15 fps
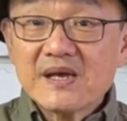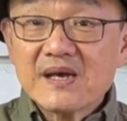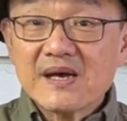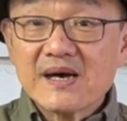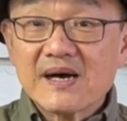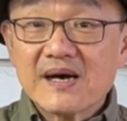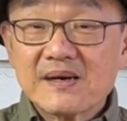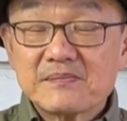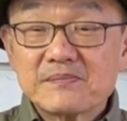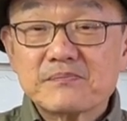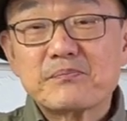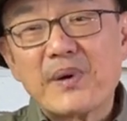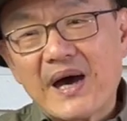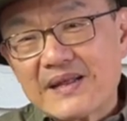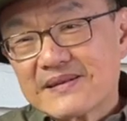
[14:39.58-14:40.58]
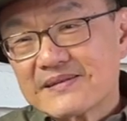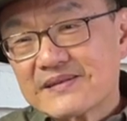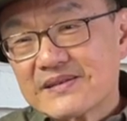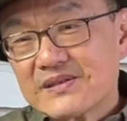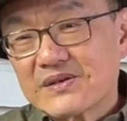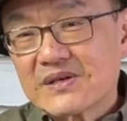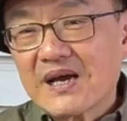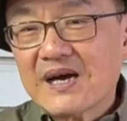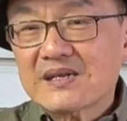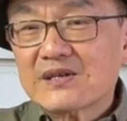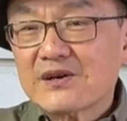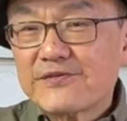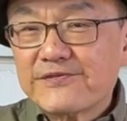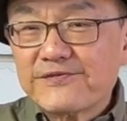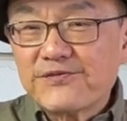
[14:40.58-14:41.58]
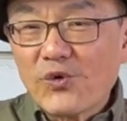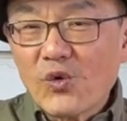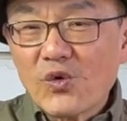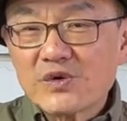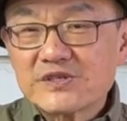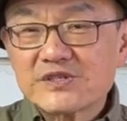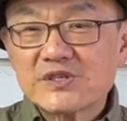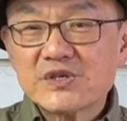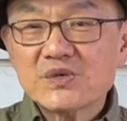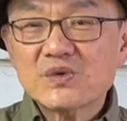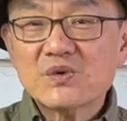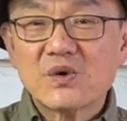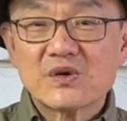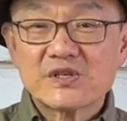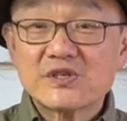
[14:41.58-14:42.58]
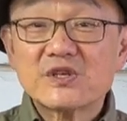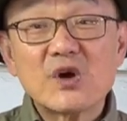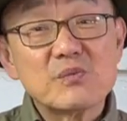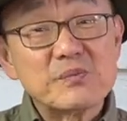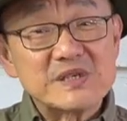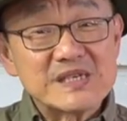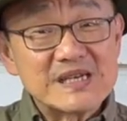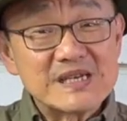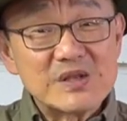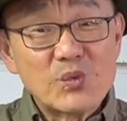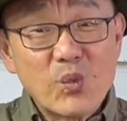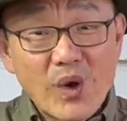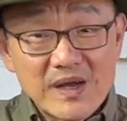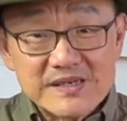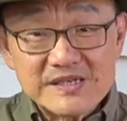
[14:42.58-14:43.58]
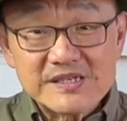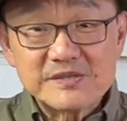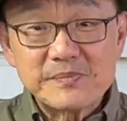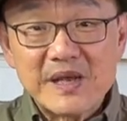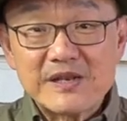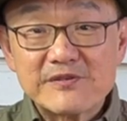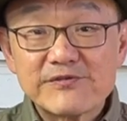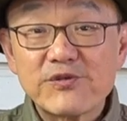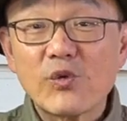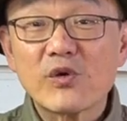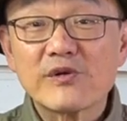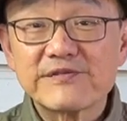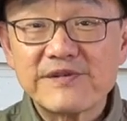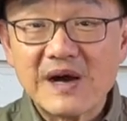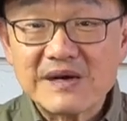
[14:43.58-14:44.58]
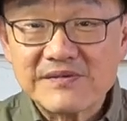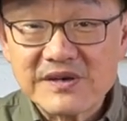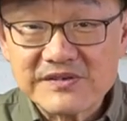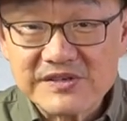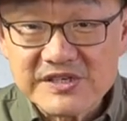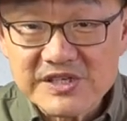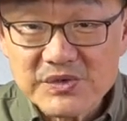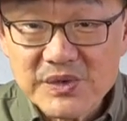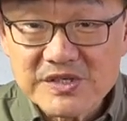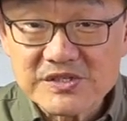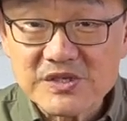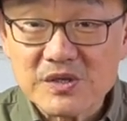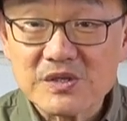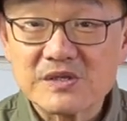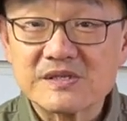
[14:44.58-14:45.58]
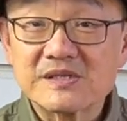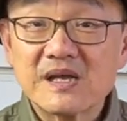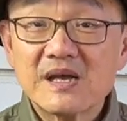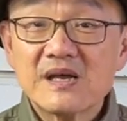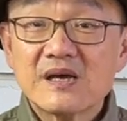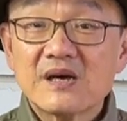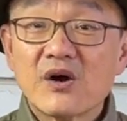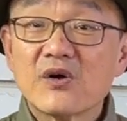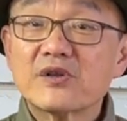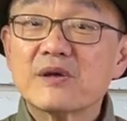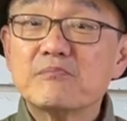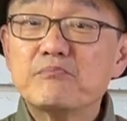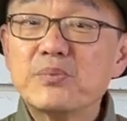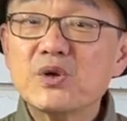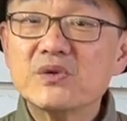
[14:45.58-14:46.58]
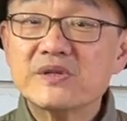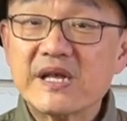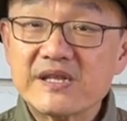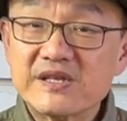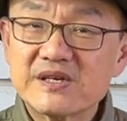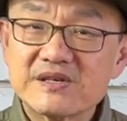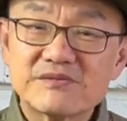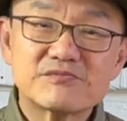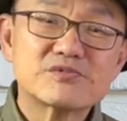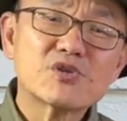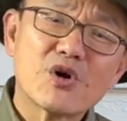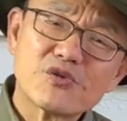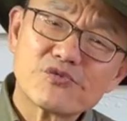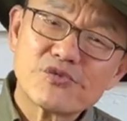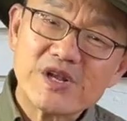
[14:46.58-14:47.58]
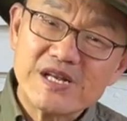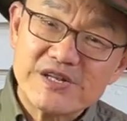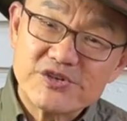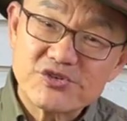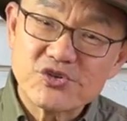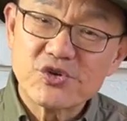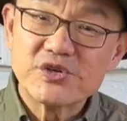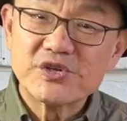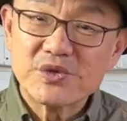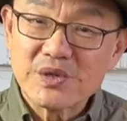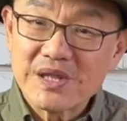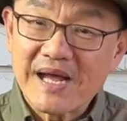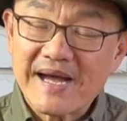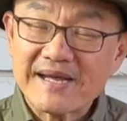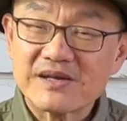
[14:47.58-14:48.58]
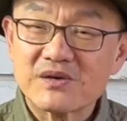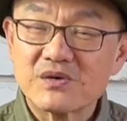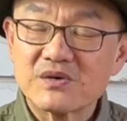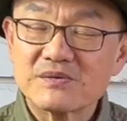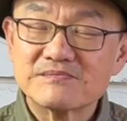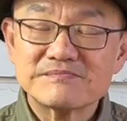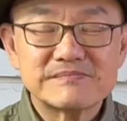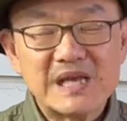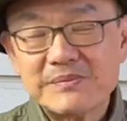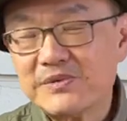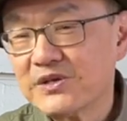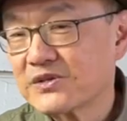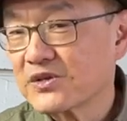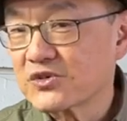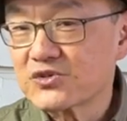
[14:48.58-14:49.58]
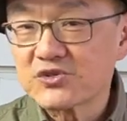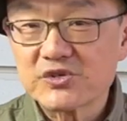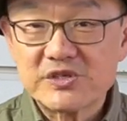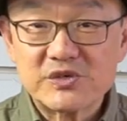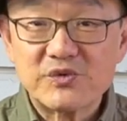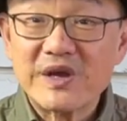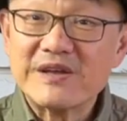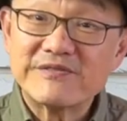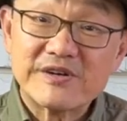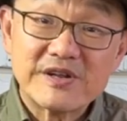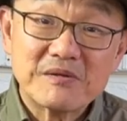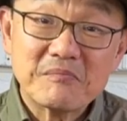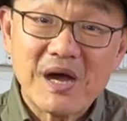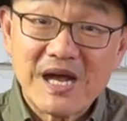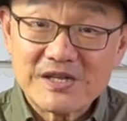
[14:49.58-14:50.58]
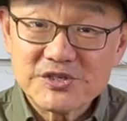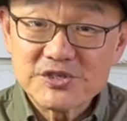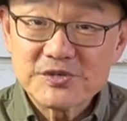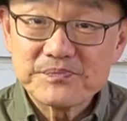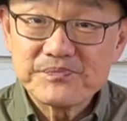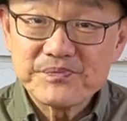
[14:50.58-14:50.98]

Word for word: uh, but you can't afford to or you don't particularly want to spend four or 500 US dollars on a boot that you're not really sure you like or maybe you're not sure you wear very much.